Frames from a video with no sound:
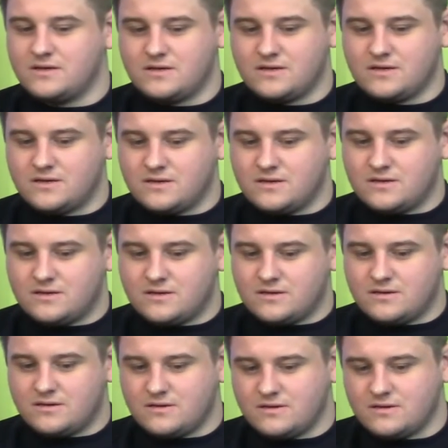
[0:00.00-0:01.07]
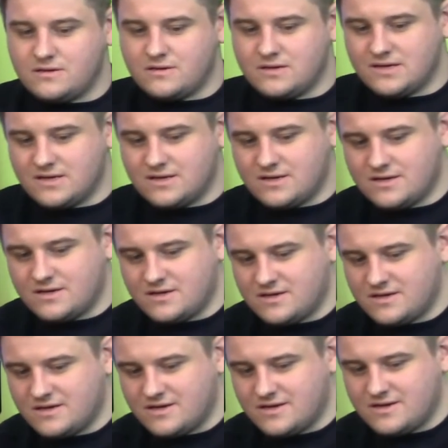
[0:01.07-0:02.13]

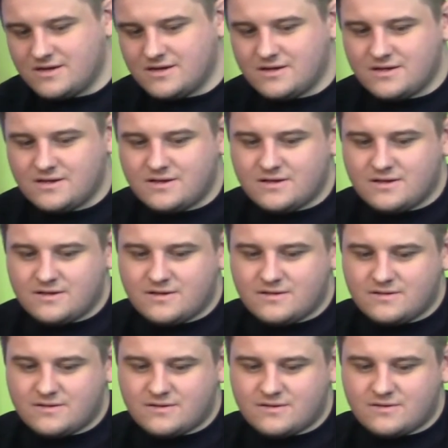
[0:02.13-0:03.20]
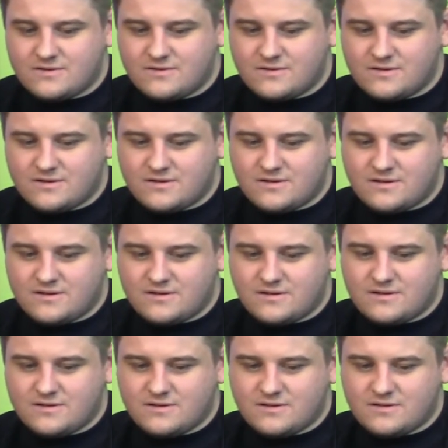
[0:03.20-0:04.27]

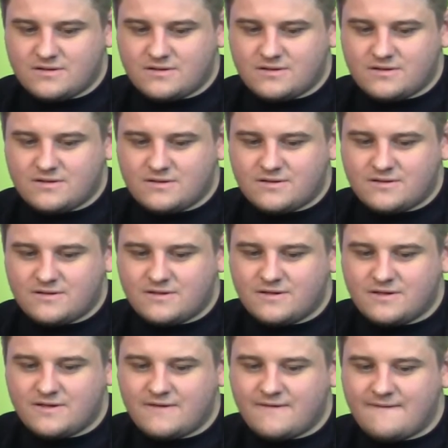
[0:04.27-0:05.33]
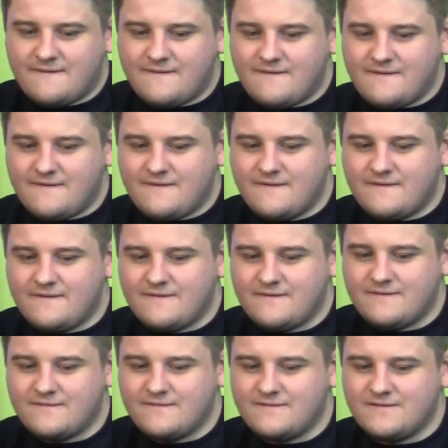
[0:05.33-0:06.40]

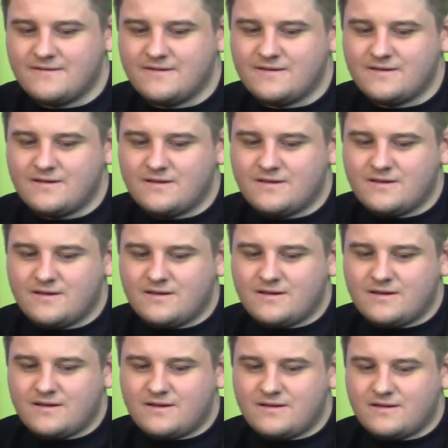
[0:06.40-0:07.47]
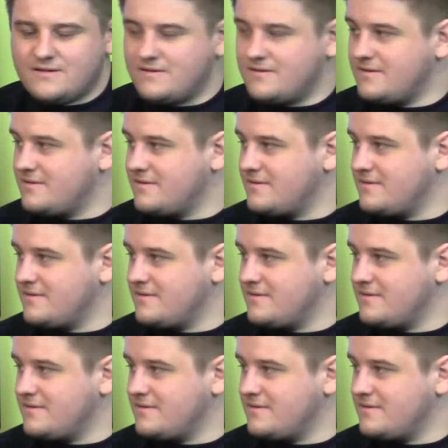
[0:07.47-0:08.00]
This person isn't speaking.